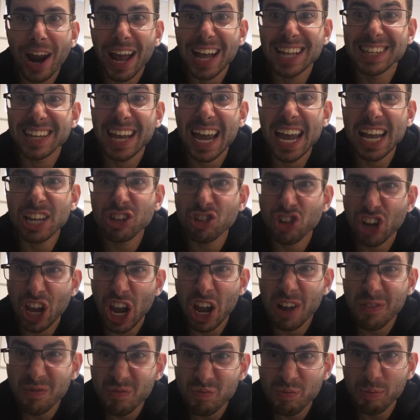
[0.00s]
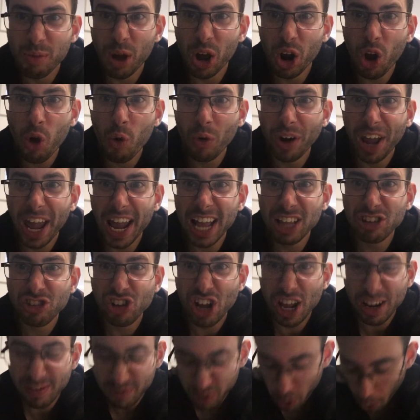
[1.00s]
It's itchy, but I don't want to itch
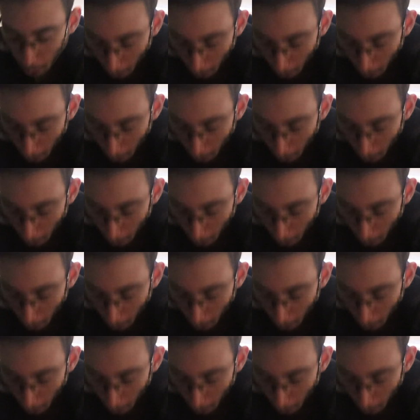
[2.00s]
it.